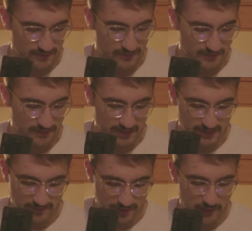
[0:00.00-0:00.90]
everybody
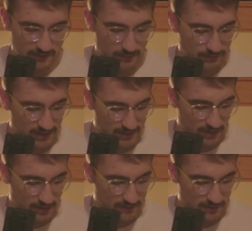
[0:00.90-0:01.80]
falling and breaking
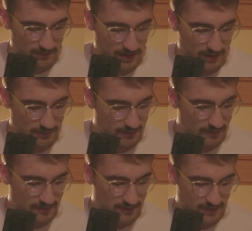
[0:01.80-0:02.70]
arms and crap.
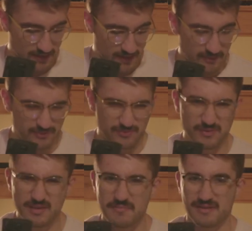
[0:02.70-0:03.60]
It was
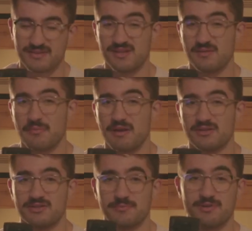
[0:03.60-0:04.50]
really messed up. I'm
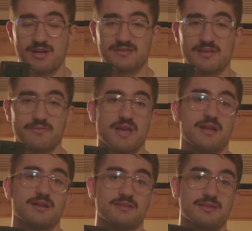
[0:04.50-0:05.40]
actually surprised they even had it
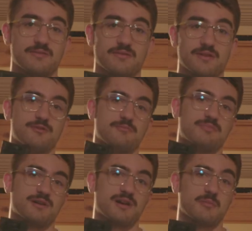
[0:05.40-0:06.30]
on TV,
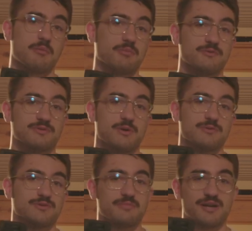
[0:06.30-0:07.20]
but I remember it was
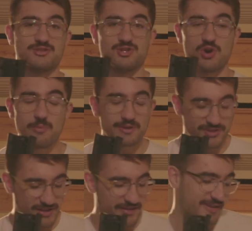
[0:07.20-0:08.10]
hosted by Jacoby
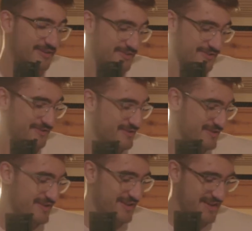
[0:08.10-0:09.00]
Shendix.
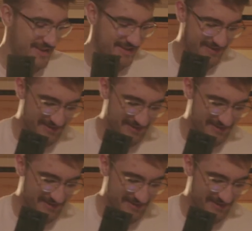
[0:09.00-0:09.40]
And